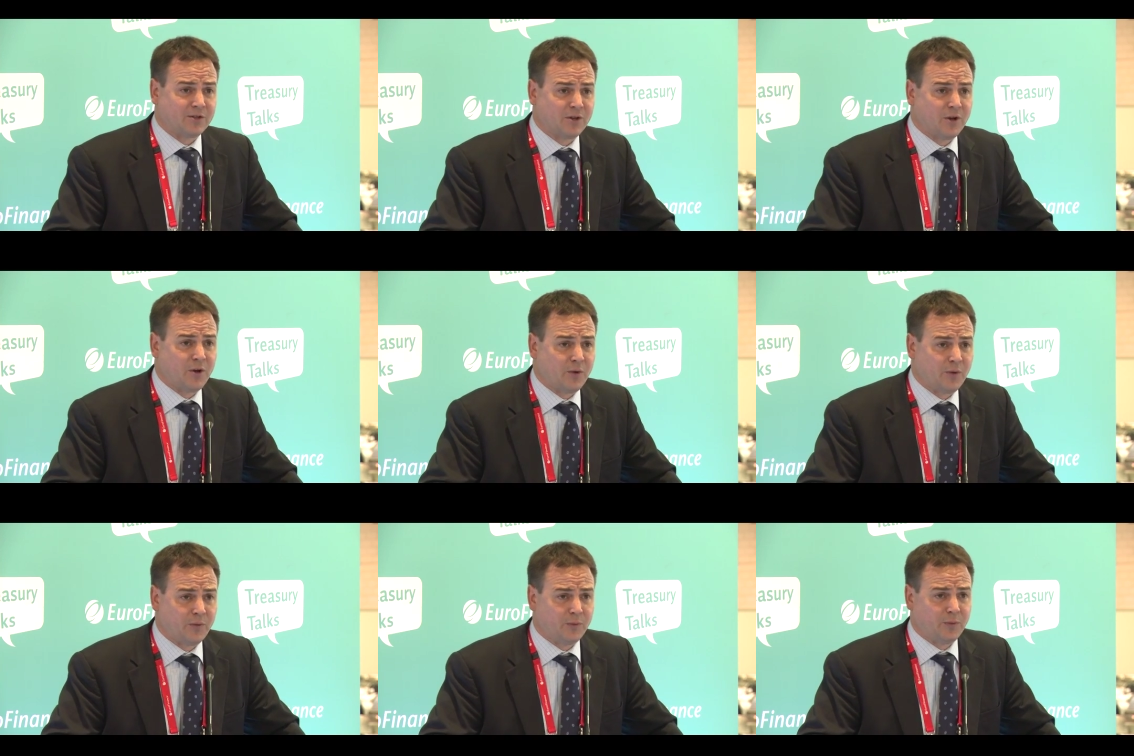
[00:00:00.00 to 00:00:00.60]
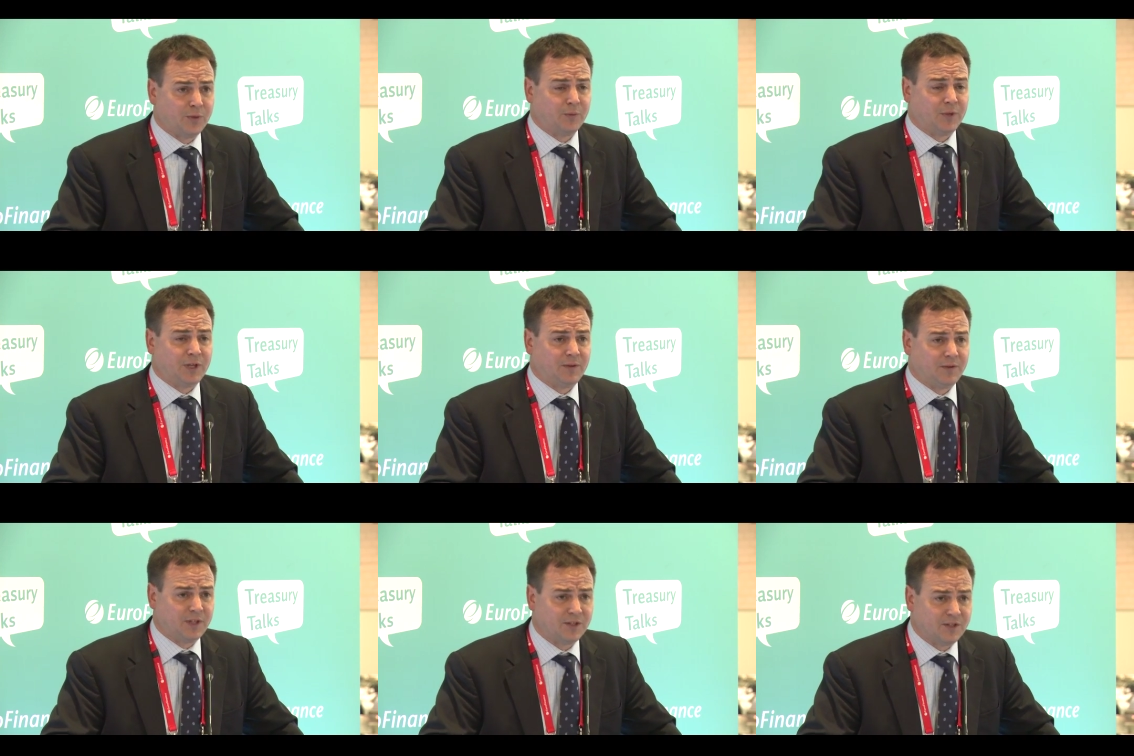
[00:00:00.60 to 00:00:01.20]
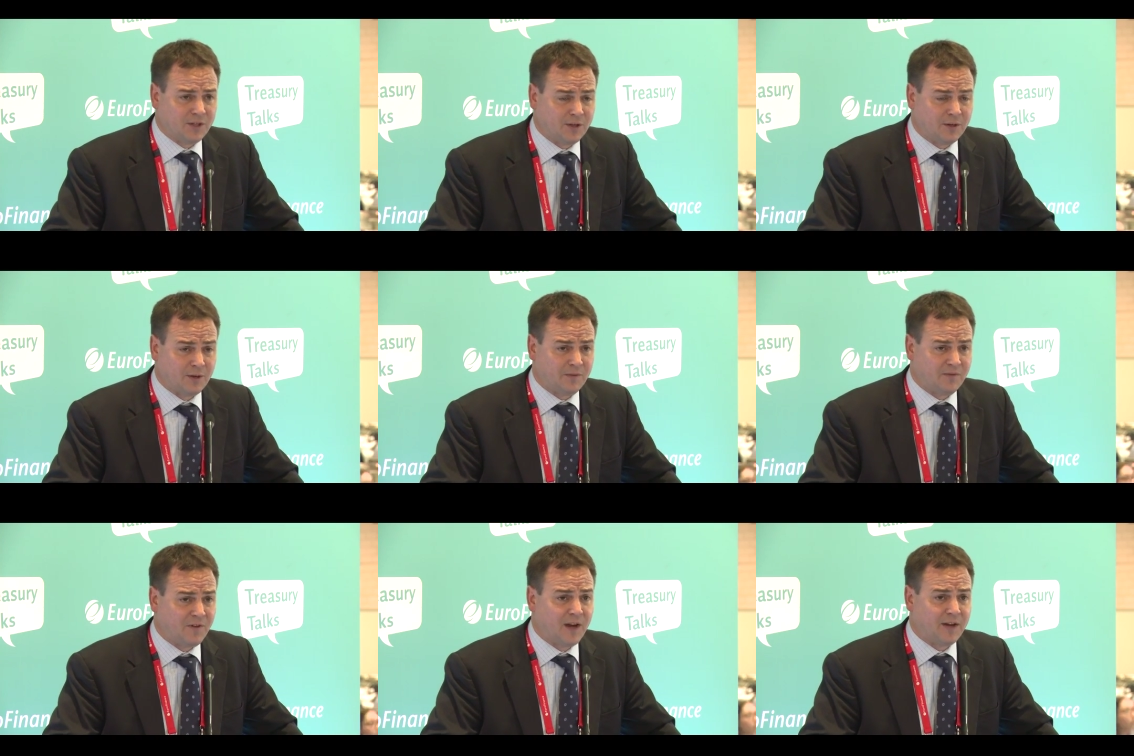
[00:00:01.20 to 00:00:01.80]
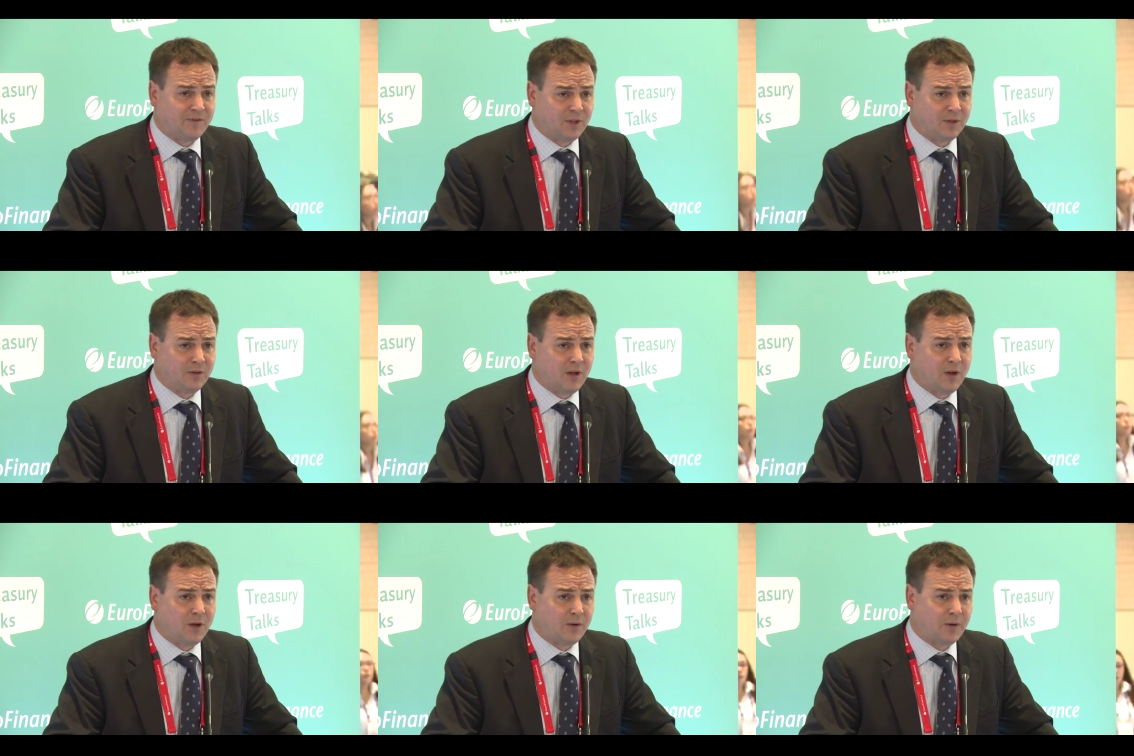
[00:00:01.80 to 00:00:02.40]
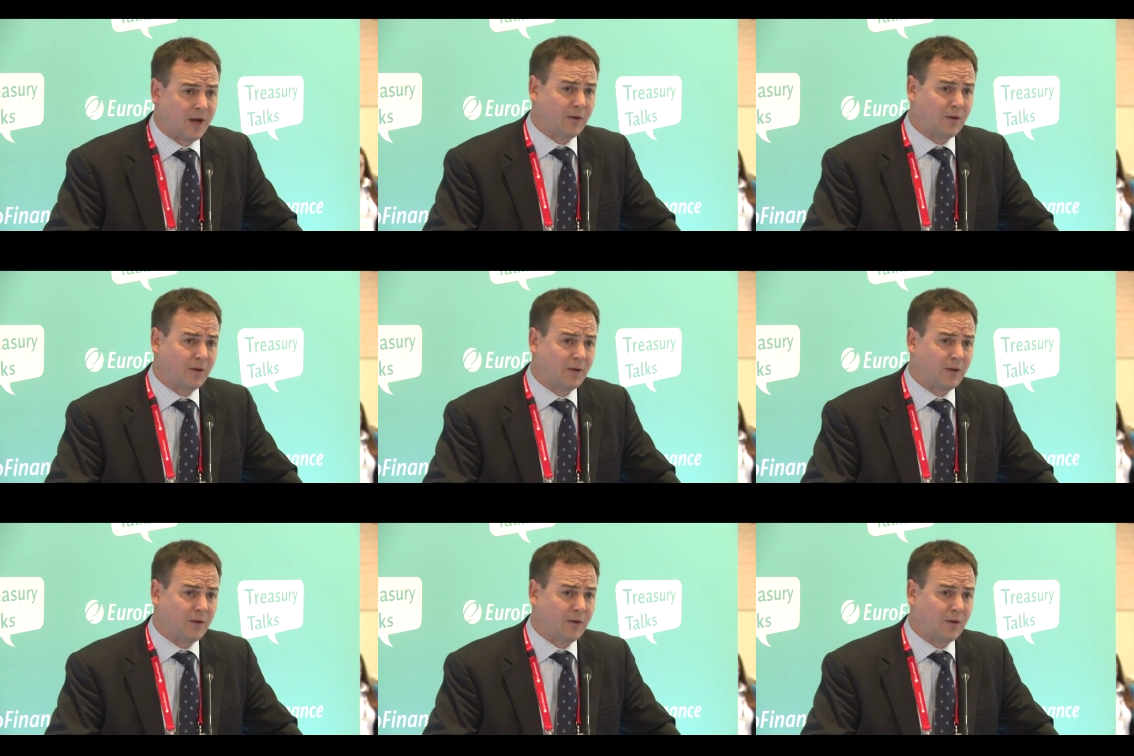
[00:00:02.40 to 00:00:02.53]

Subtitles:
So when we consider a five-year loan,